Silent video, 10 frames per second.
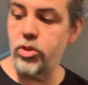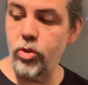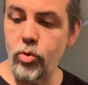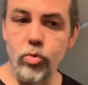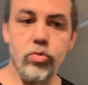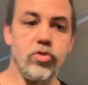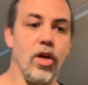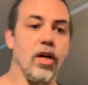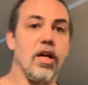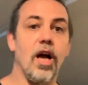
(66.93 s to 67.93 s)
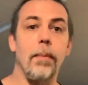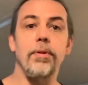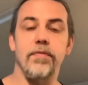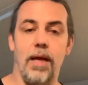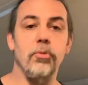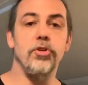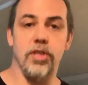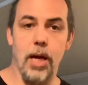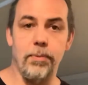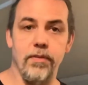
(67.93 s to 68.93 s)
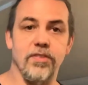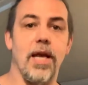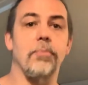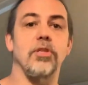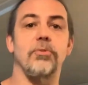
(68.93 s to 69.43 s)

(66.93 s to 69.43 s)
use I'm gonna do a couple of examples.